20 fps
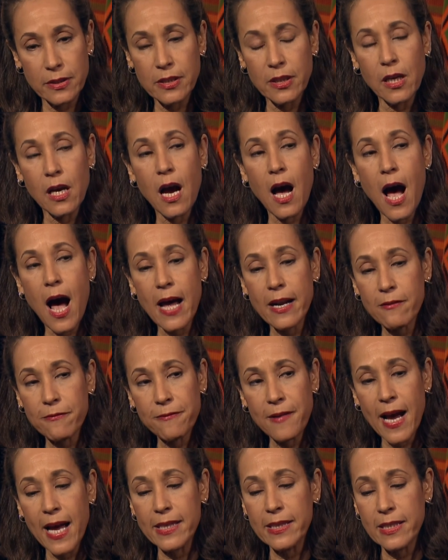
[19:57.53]
to
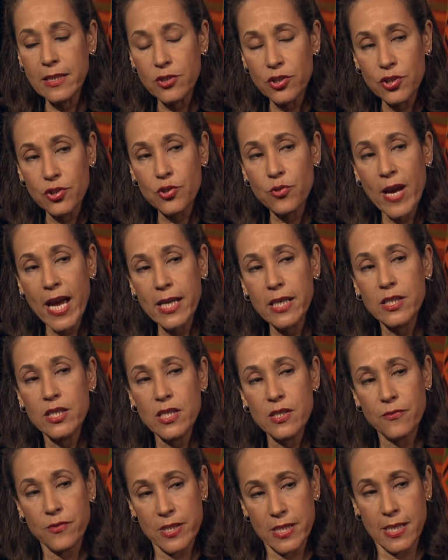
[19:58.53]
codify these
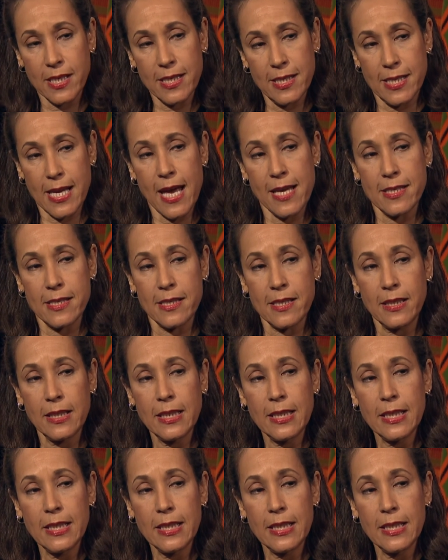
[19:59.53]
strategies for success